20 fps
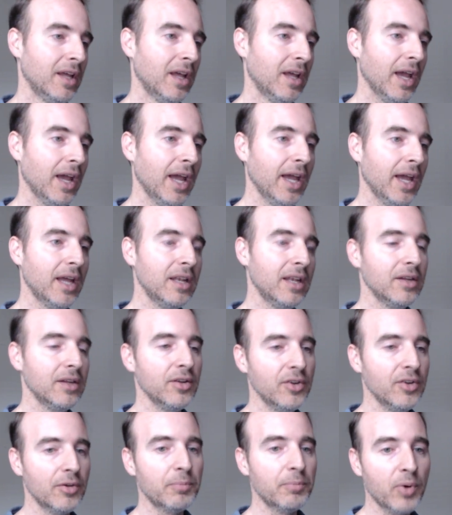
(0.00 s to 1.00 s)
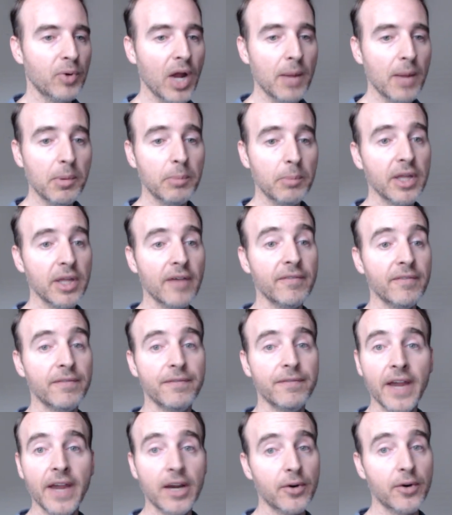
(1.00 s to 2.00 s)
And you're probably a
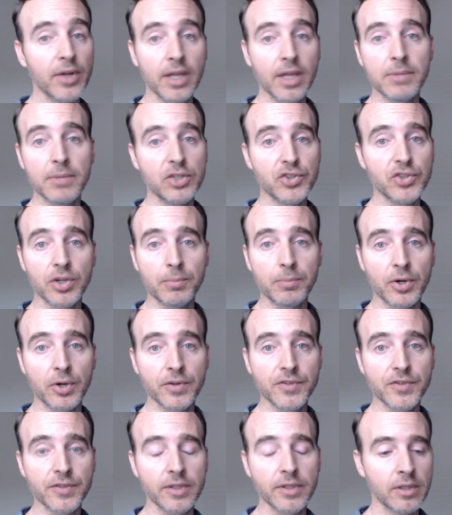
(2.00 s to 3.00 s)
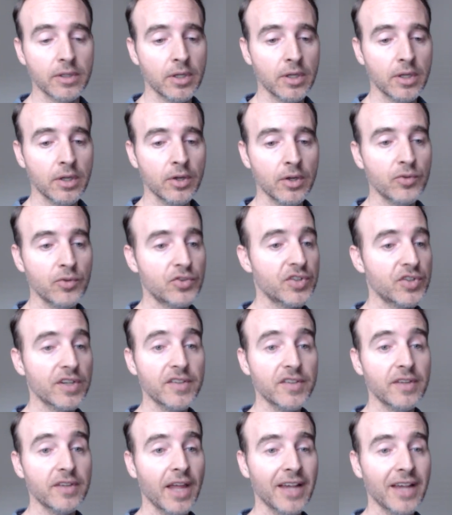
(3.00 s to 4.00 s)
very immature person who
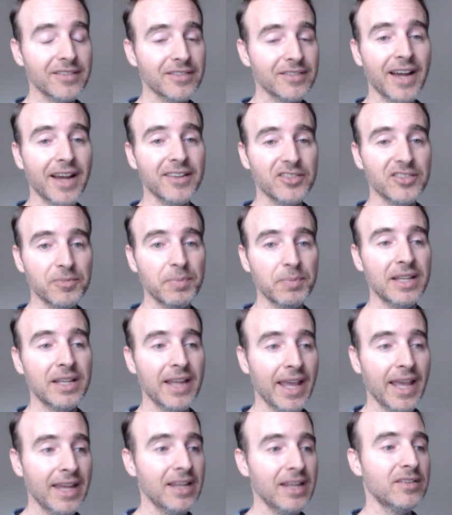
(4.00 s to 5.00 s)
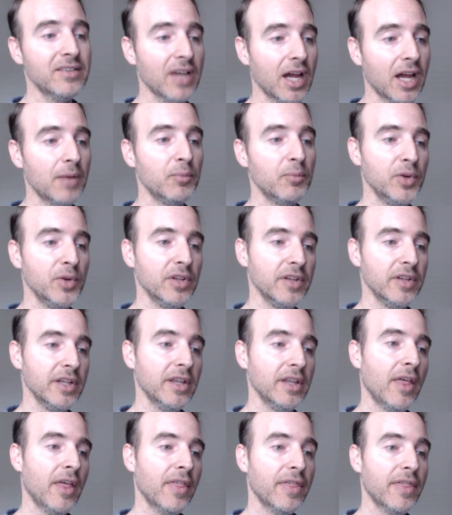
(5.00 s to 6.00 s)
just has not spent any time
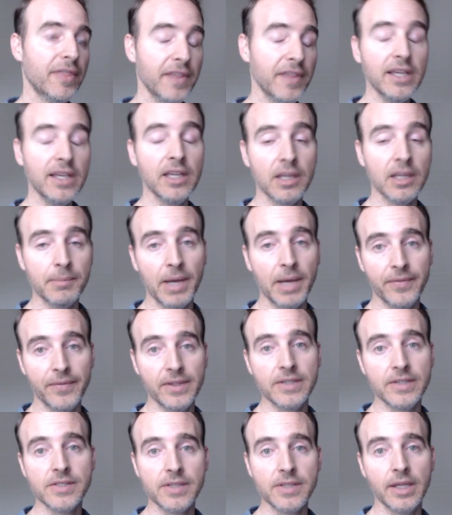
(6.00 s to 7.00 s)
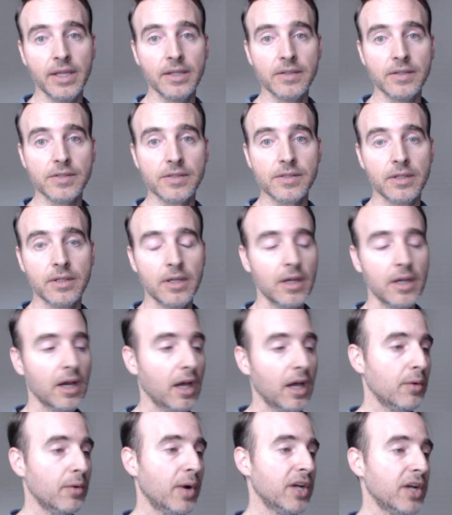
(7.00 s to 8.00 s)
really thinking about these things.
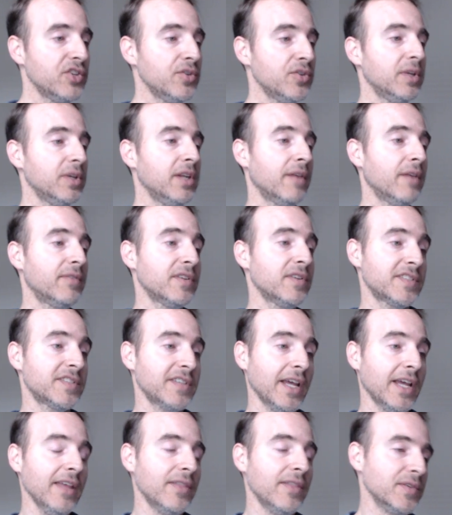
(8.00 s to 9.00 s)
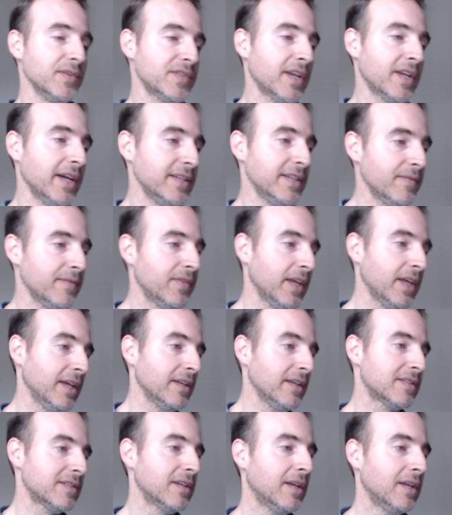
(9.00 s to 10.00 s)
Otherwise, you would never say those kinds of
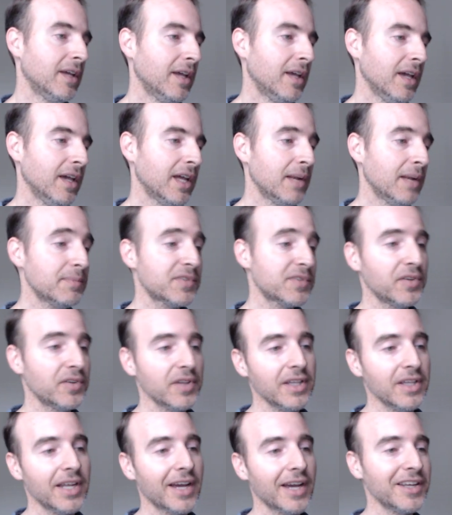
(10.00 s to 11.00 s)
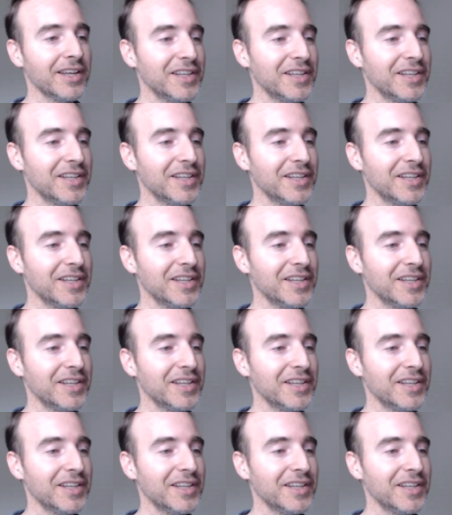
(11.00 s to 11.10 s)
things and I'm certainly not going